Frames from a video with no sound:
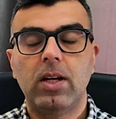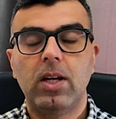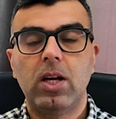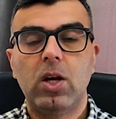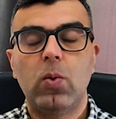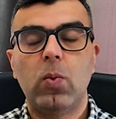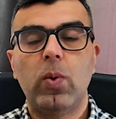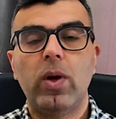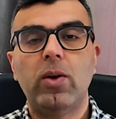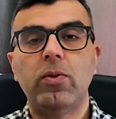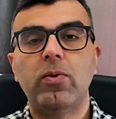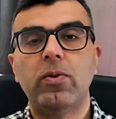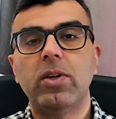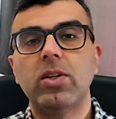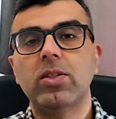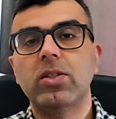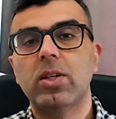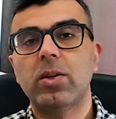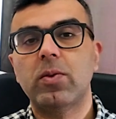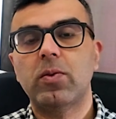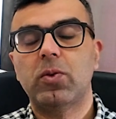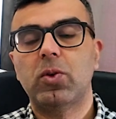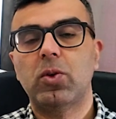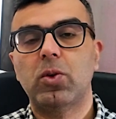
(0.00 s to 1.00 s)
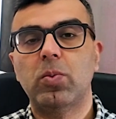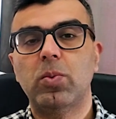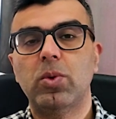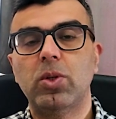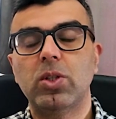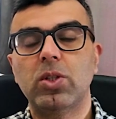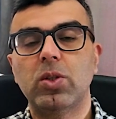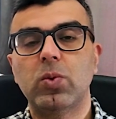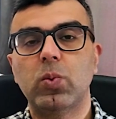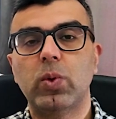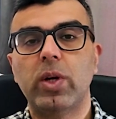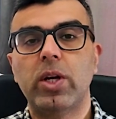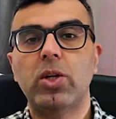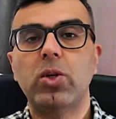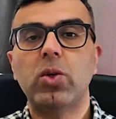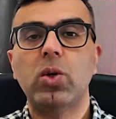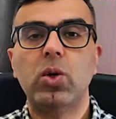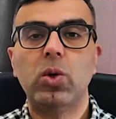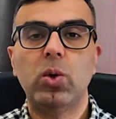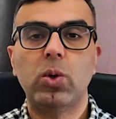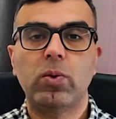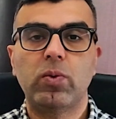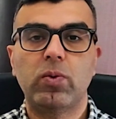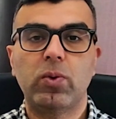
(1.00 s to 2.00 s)
Well, first and foremost, where to
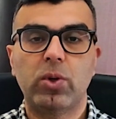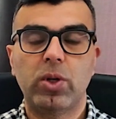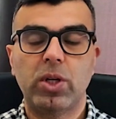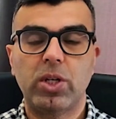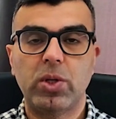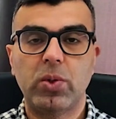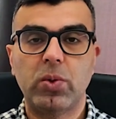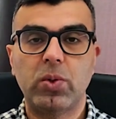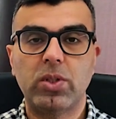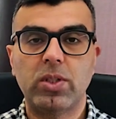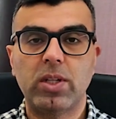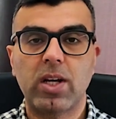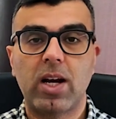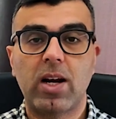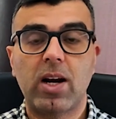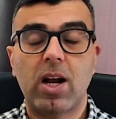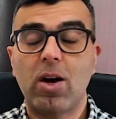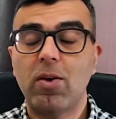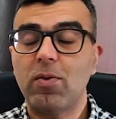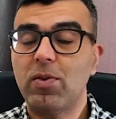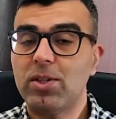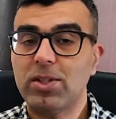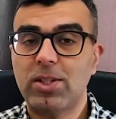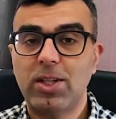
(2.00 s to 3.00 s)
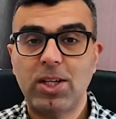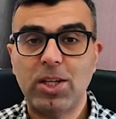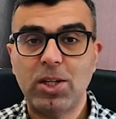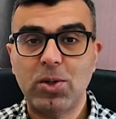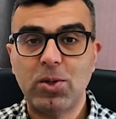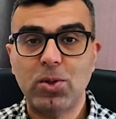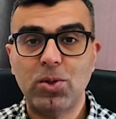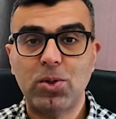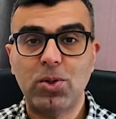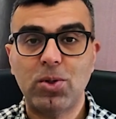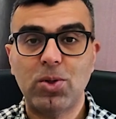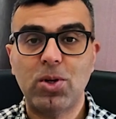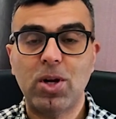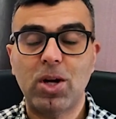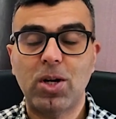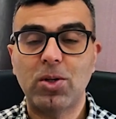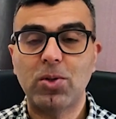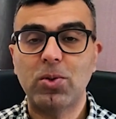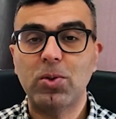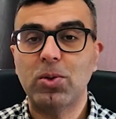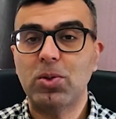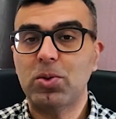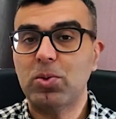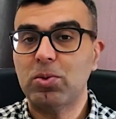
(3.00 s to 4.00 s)
look for a used car. Obviously, you should not
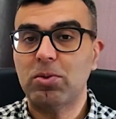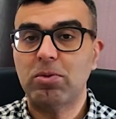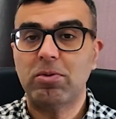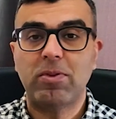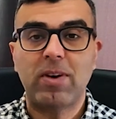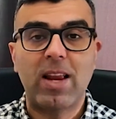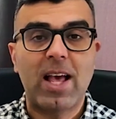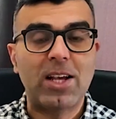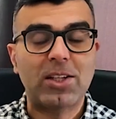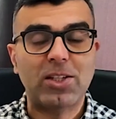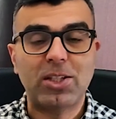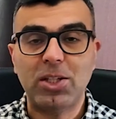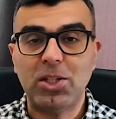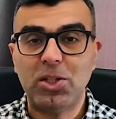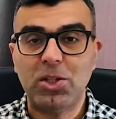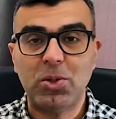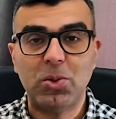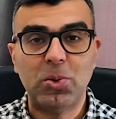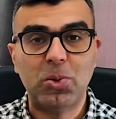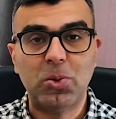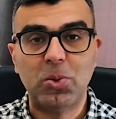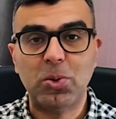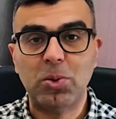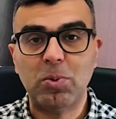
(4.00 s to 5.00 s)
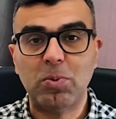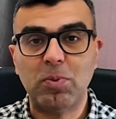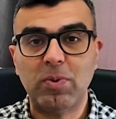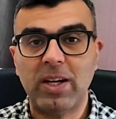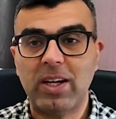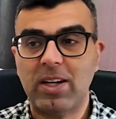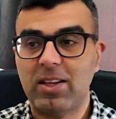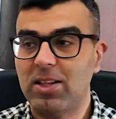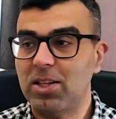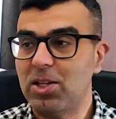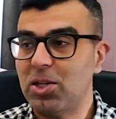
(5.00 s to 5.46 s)
go to a flashy showroom where the